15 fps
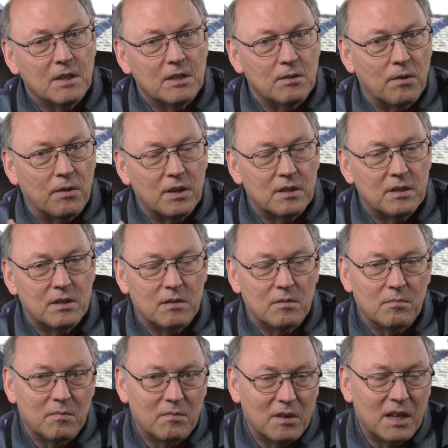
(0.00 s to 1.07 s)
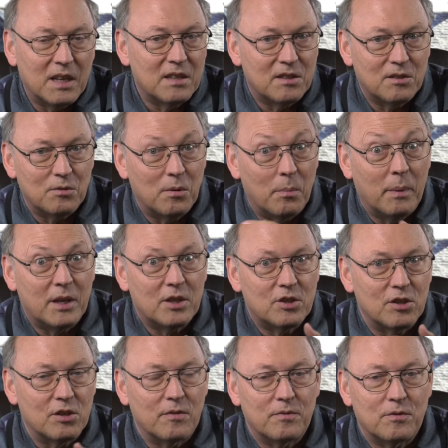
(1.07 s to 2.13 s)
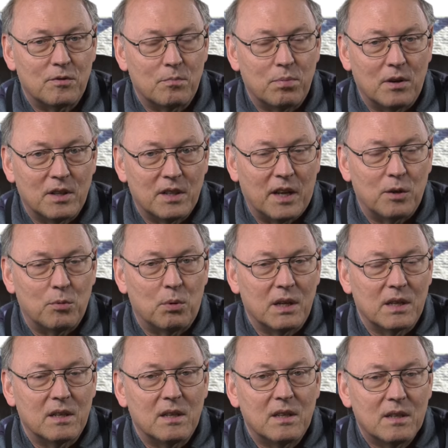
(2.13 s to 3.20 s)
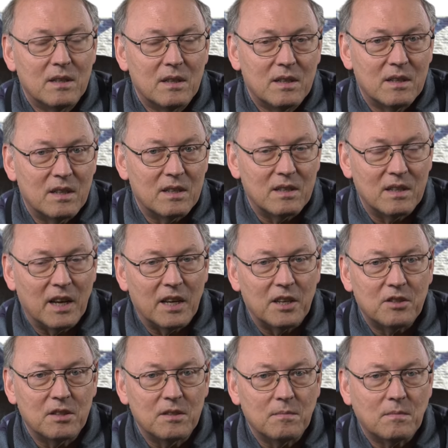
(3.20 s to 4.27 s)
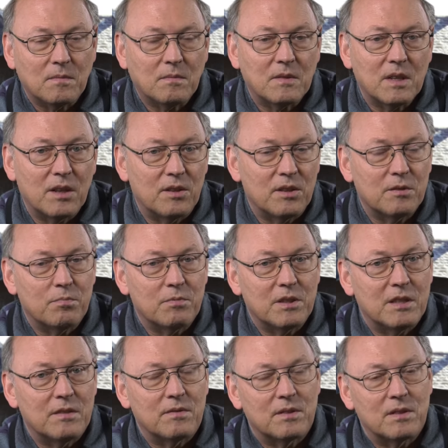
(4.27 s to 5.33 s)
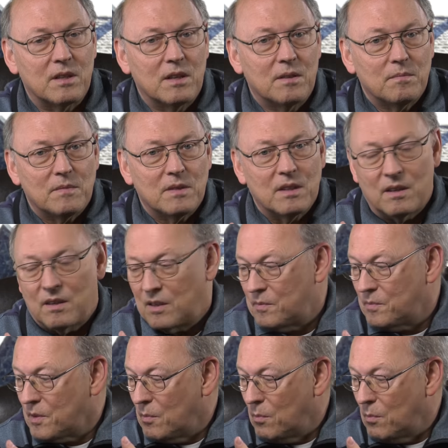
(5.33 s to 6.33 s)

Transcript: So this leads to a mixture of 2.81 distillation and this gives uh,